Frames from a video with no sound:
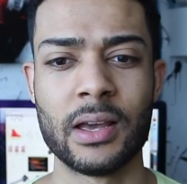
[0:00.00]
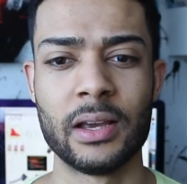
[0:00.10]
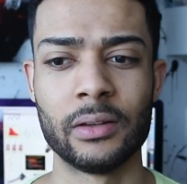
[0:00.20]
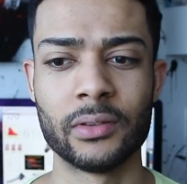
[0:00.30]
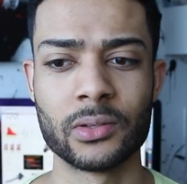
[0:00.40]

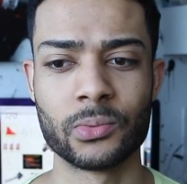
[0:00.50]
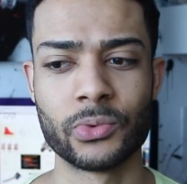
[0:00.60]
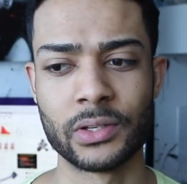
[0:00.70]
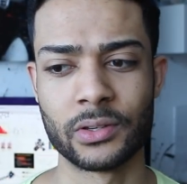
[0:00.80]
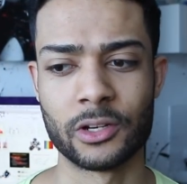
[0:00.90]
And I've done some
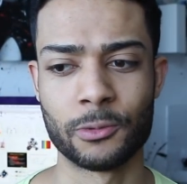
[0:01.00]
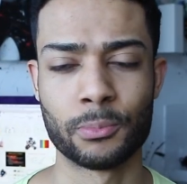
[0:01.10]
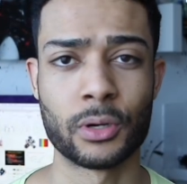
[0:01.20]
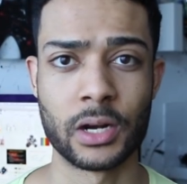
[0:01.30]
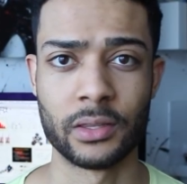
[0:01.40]

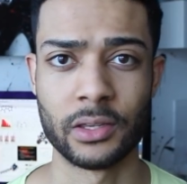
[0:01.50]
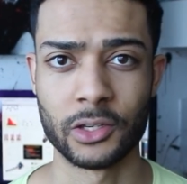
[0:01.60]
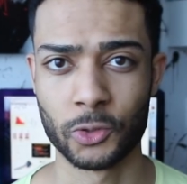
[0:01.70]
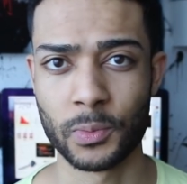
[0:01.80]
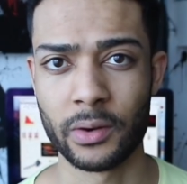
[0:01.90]
research prior to the
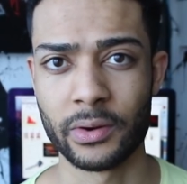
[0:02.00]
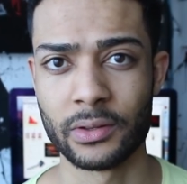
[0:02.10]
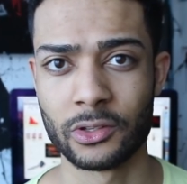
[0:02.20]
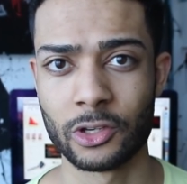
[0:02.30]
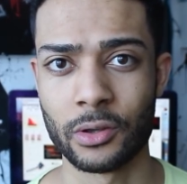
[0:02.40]

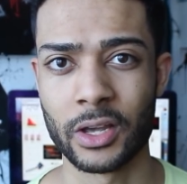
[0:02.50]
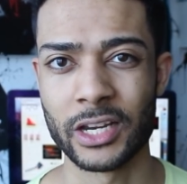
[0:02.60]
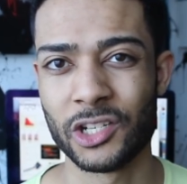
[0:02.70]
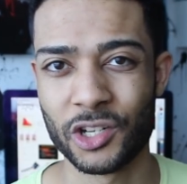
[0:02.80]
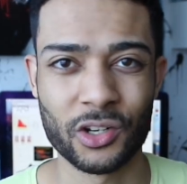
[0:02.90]
experience, so
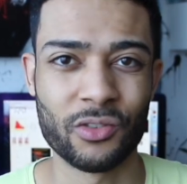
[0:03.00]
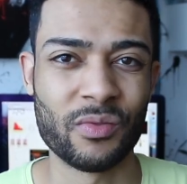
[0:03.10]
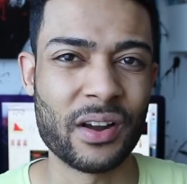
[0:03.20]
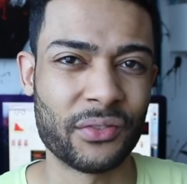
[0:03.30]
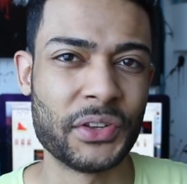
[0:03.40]
I
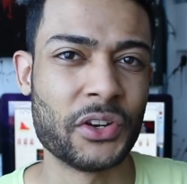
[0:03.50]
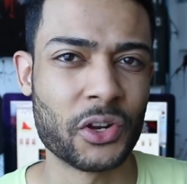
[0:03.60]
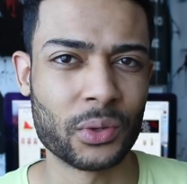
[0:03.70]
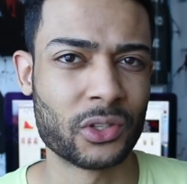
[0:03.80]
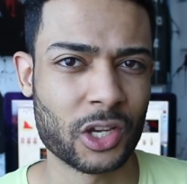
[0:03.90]
should roughly
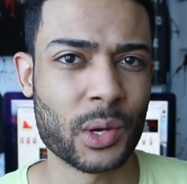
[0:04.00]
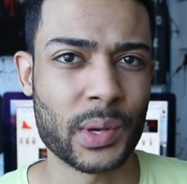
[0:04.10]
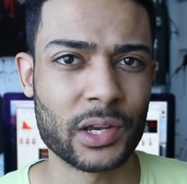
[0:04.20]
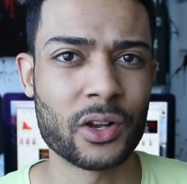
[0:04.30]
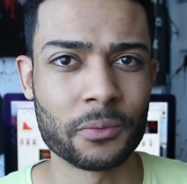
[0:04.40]
know what's
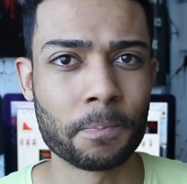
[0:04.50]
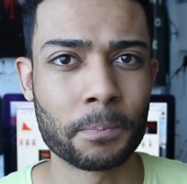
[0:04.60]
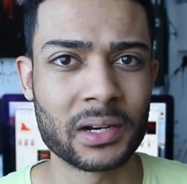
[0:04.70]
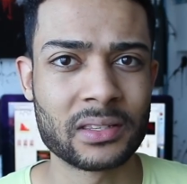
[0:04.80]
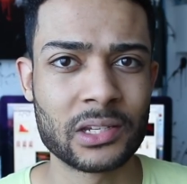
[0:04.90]
going on.
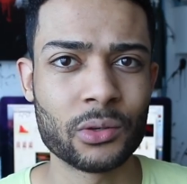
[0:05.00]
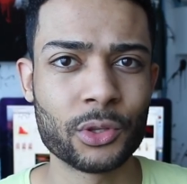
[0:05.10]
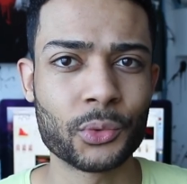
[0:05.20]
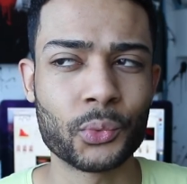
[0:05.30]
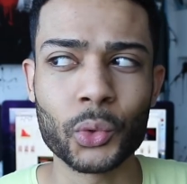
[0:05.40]
But until
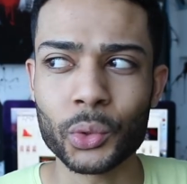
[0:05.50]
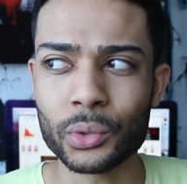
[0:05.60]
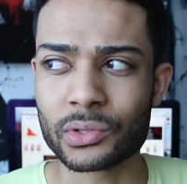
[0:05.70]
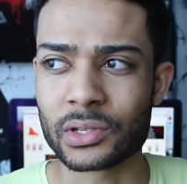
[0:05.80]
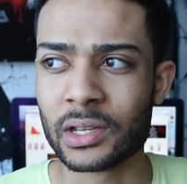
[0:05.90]
the
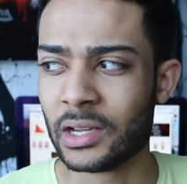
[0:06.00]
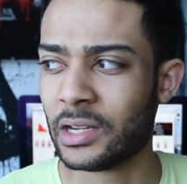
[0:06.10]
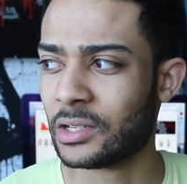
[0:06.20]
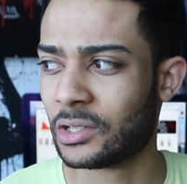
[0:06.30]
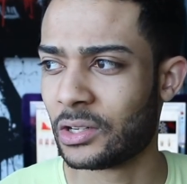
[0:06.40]
walls
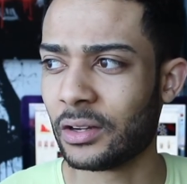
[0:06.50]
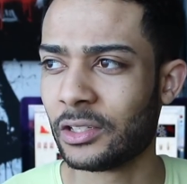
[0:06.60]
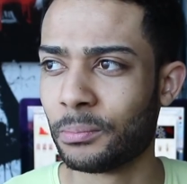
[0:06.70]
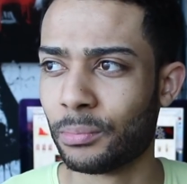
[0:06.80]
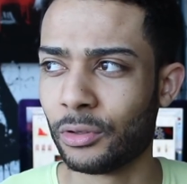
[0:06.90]

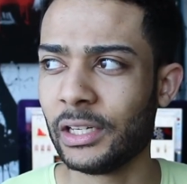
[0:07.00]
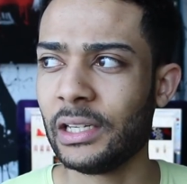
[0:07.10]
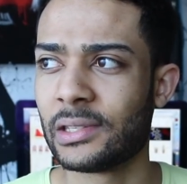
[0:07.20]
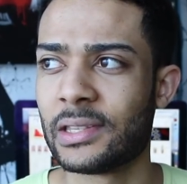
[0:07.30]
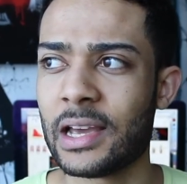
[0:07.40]
start to
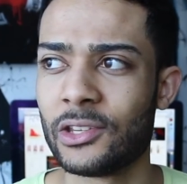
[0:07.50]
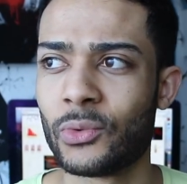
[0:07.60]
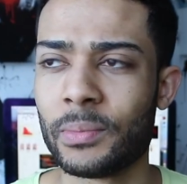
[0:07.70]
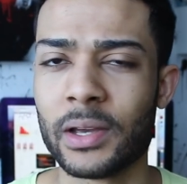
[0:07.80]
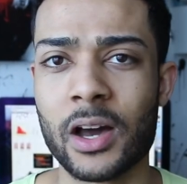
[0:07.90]
breathe, that is
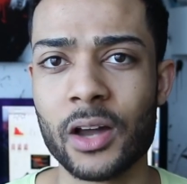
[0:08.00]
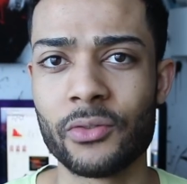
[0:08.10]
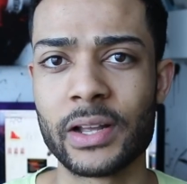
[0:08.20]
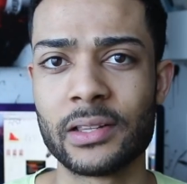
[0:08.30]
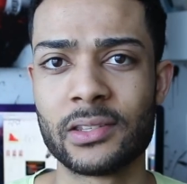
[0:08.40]
when my
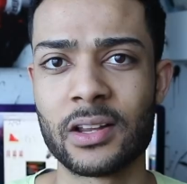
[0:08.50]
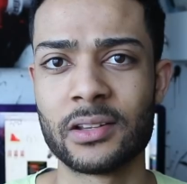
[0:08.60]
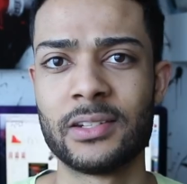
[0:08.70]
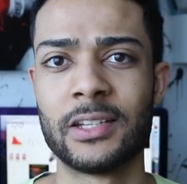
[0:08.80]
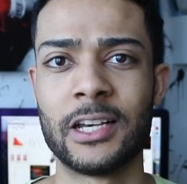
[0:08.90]
heart rate
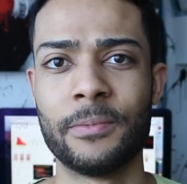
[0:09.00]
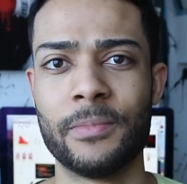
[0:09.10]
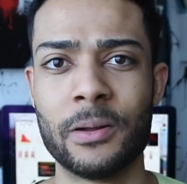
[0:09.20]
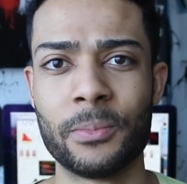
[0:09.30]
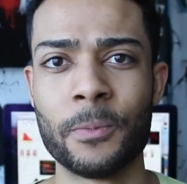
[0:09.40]
starts to
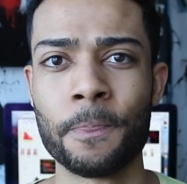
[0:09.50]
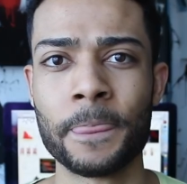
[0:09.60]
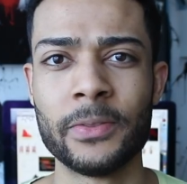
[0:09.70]
come up.